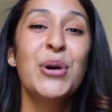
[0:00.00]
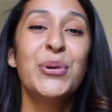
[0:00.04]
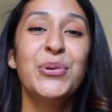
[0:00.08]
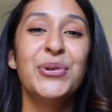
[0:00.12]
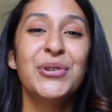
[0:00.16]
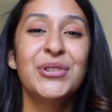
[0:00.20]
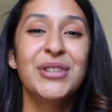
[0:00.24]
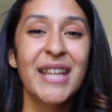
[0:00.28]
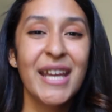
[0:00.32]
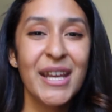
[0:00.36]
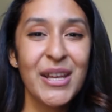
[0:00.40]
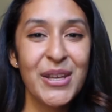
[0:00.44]

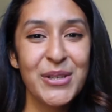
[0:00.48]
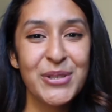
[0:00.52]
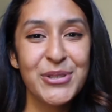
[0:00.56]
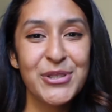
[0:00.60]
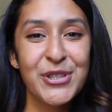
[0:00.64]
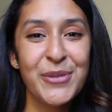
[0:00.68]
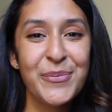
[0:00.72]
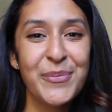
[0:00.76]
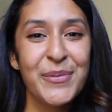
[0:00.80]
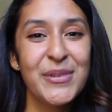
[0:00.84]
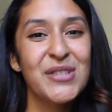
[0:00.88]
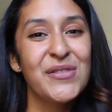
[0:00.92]
Well, thank you
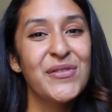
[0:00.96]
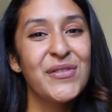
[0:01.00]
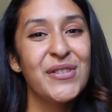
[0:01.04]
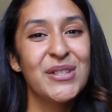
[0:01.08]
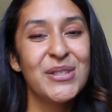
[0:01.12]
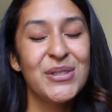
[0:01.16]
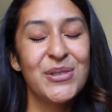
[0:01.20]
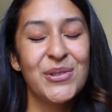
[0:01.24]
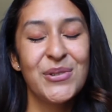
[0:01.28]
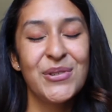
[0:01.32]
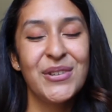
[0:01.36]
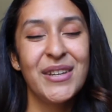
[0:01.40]
so much for
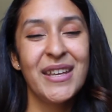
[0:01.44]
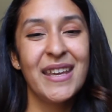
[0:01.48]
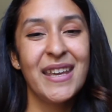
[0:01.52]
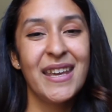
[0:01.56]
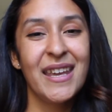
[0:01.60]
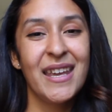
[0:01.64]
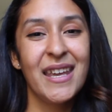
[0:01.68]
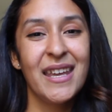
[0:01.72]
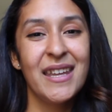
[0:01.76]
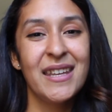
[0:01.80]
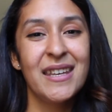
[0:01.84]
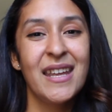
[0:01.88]
tuning
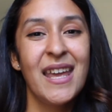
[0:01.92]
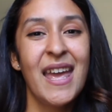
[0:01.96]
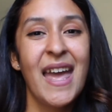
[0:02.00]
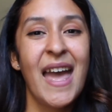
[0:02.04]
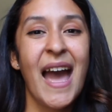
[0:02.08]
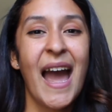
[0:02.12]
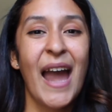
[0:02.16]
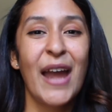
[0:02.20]
in.